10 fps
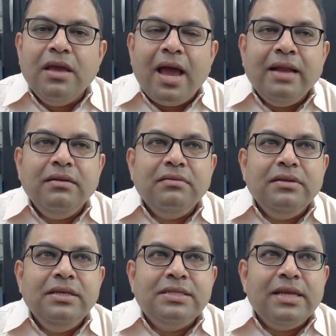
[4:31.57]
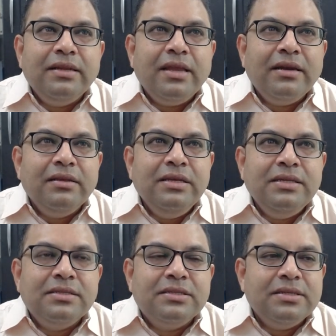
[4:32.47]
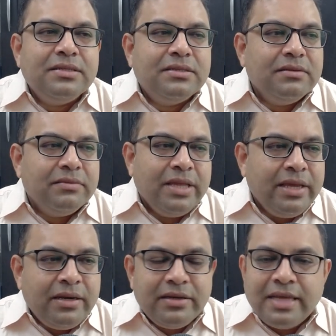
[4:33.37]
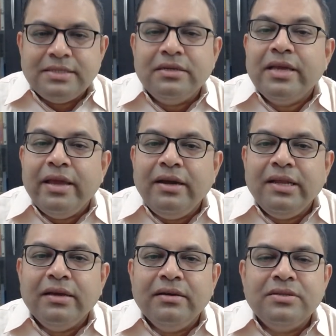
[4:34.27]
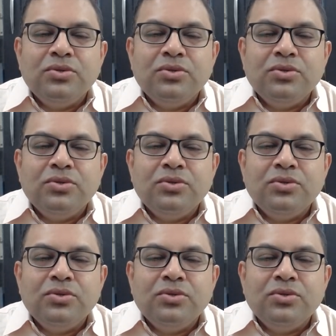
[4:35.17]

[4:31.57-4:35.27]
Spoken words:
And he said that he's just there as a caretaker,